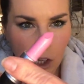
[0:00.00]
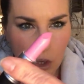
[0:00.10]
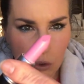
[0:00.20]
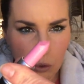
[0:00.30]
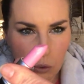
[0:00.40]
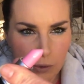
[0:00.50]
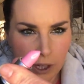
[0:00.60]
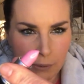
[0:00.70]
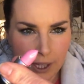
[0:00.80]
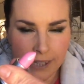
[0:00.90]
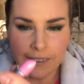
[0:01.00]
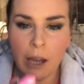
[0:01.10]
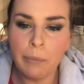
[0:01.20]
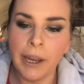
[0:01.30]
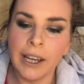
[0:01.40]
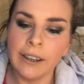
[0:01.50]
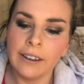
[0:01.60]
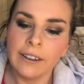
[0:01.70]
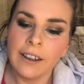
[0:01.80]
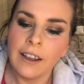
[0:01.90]
Oh, now I like that
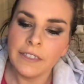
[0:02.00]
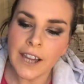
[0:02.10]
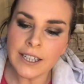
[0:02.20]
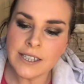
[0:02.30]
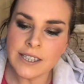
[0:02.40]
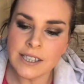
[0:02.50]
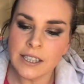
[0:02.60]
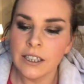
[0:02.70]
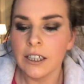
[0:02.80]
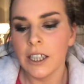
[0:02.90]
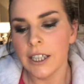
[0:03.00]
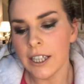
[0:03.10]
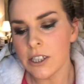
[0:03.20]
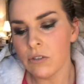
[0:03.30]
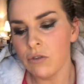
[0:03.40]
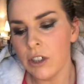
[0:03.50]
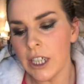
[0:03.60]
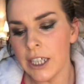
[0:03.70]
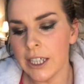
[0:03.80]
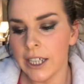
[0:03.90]
pink. That's
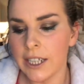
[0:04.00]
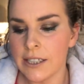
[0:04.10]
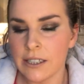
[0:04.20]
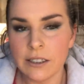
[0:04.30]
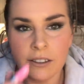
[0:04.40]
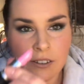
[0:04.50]
really nice.